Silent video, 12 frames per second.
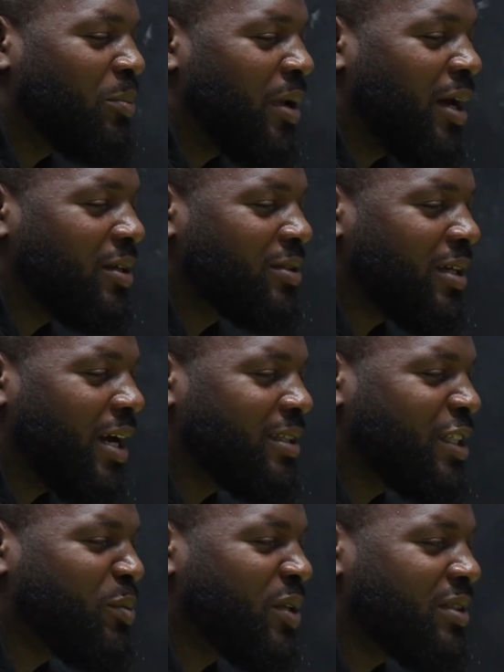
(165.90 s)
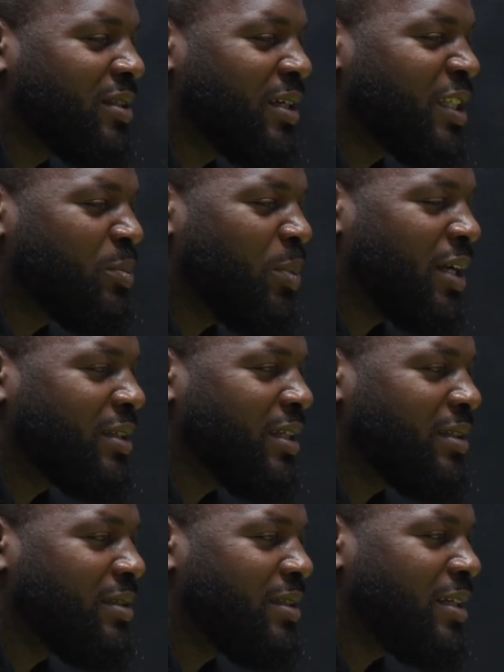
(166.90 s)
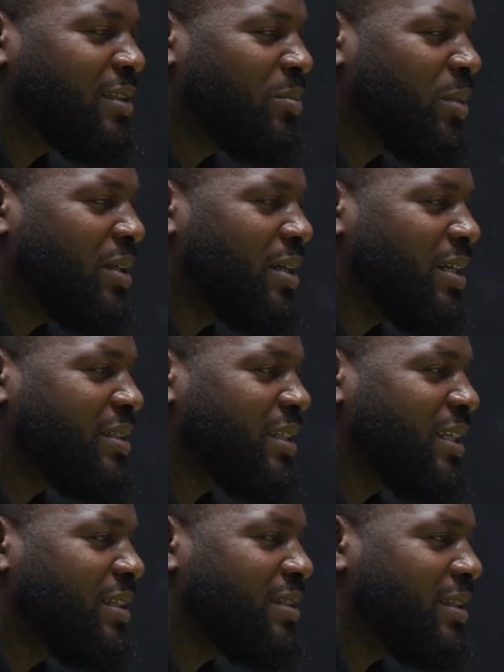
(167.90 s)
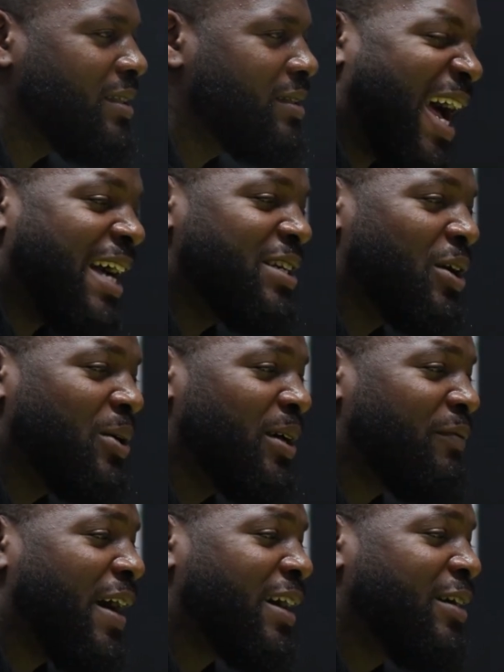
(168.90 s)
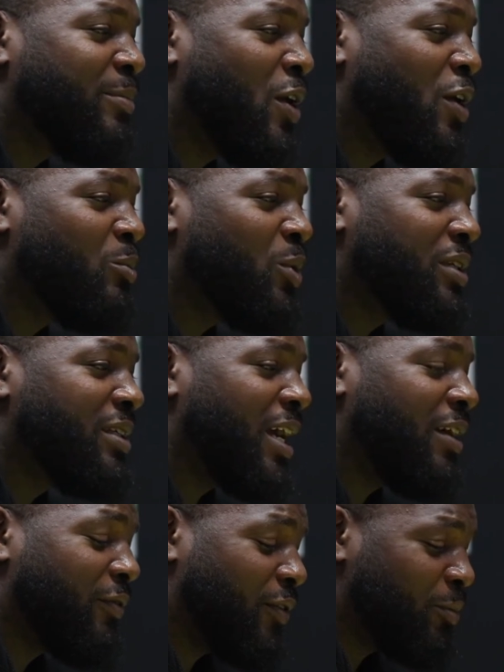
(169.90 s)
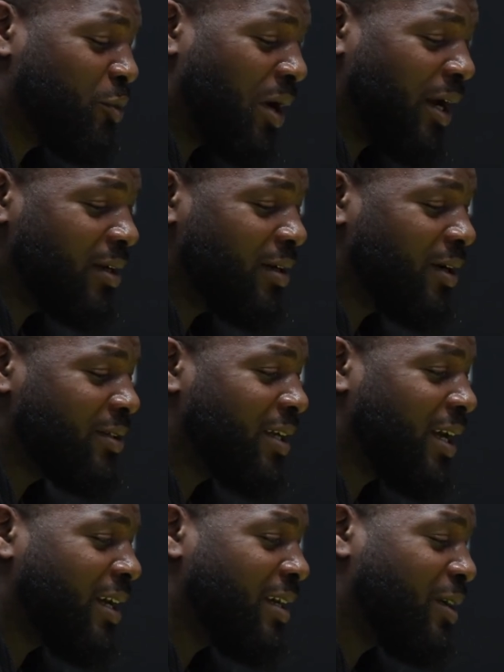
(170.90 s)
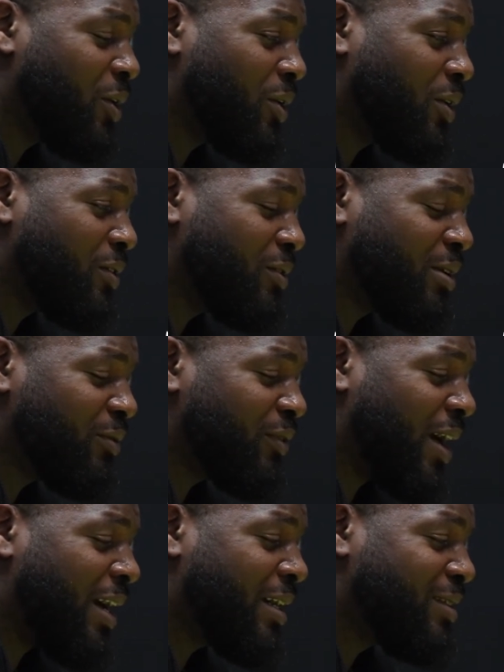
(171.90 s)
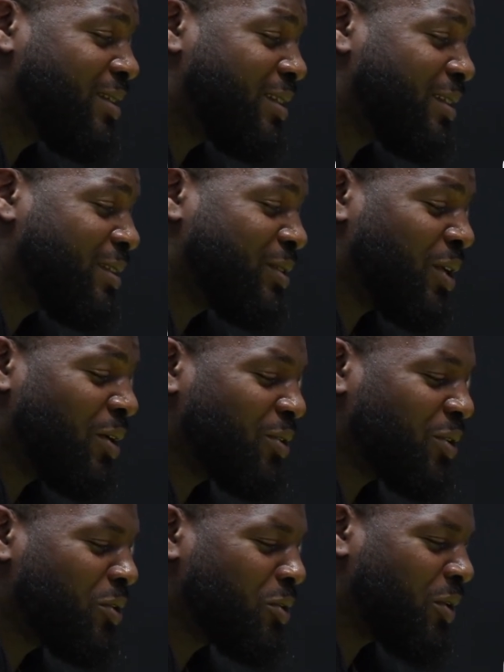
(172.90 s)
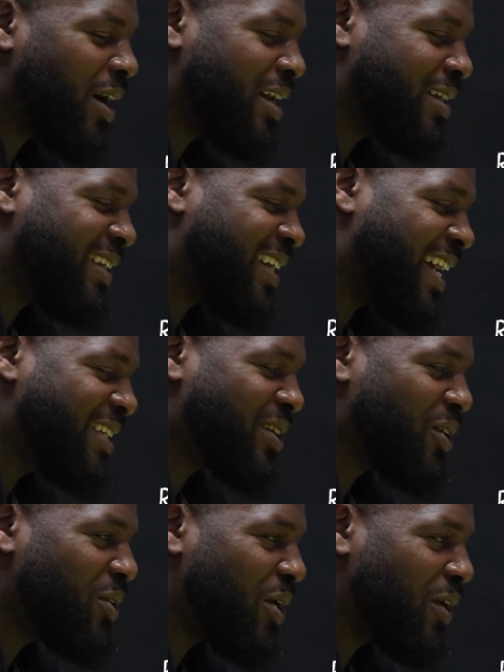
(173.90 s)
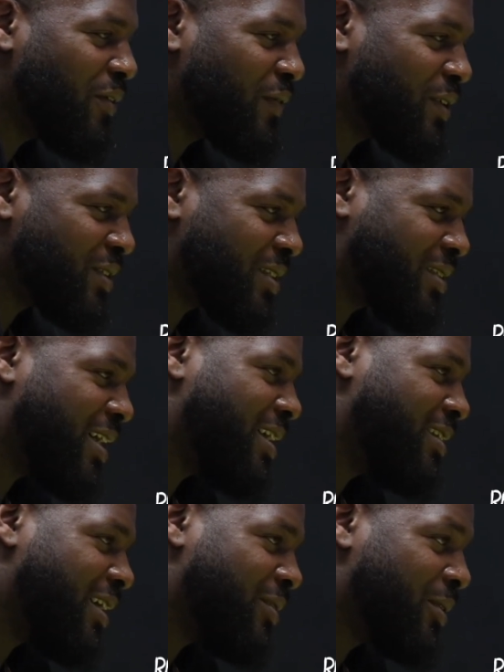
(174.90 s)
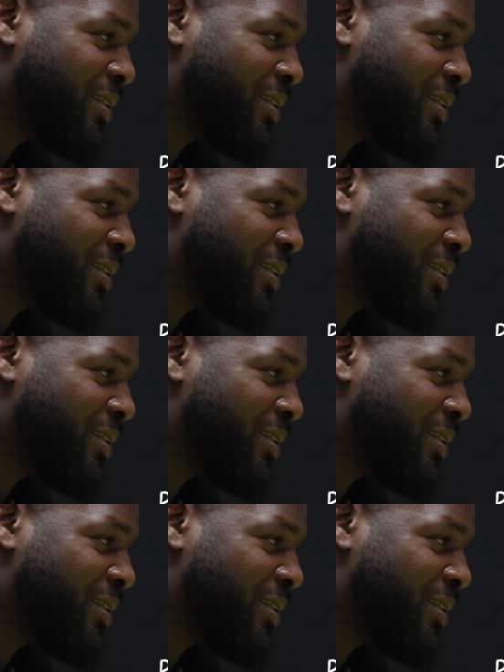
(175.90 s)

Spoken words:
On the male side, just because they expect it doesn't mean that it's easy. I know if I come home one day from grinding all day, or if I don't go grinding and the lights go off, it's just kind of like,